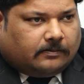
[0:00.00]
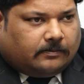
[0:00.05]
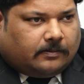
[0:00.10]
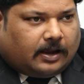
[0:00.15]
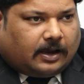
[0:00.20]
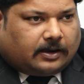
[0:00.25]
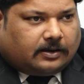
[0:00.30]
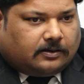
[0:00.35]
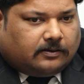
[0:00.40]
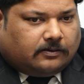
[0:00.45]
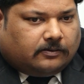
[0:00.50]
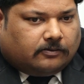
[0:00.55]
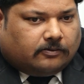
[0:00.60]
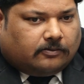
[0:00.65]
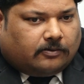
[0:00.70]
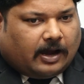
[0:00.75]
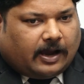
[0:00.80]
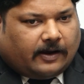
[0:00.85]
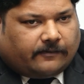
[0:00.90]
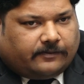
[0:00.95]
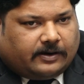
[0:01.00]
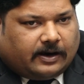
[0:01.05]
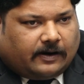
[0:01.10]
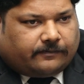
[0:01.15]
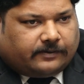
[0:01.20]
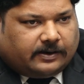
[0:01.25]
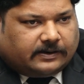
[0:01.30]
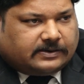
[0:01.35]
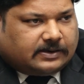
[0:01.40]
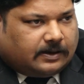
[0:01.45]
like you have
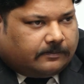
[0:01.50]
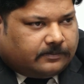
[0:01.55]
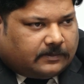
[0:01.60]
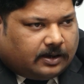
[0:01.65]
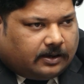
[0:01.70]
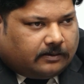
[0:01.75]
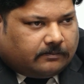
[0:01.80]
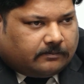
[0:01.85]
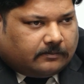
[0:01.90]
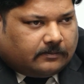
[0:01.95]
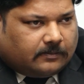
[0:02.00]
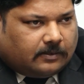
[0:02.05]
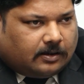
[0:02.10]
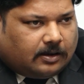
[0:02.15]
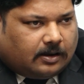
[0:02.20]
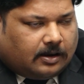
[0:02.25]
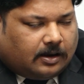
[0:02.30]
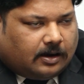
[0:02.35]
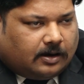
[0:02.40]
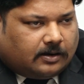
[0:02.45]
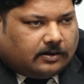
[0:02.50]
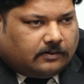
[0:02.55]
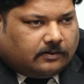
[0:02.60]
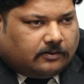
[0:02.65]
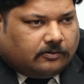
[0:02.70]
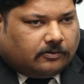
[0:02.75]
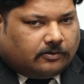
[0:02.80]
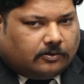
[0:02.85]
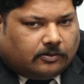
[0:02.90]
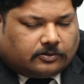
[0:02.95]
drafted something and
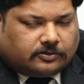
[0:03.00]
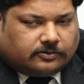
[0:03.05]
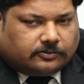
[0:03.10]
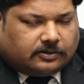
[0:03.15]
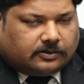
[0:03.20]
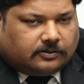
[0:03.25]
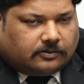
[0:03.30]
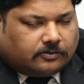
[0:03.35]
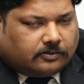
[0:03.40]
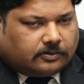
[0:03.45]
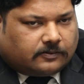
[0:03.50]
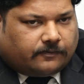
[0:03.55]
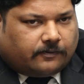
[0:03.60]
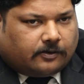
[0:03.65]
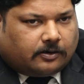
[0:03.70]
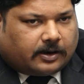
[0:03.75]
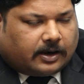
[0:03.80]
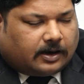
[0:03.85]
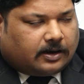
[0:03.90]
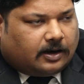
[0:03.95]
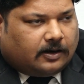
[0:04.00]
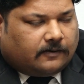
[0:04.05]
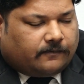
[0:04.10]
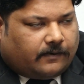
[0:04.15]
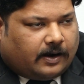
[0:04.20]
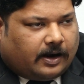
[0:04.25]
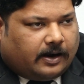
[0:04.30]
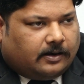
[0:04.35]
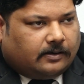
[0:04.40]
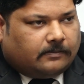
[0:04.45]
you go to the court for getting it
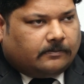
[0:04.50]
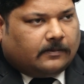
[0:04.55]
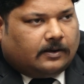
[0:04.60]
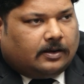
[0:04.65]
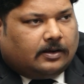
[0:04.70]
filed.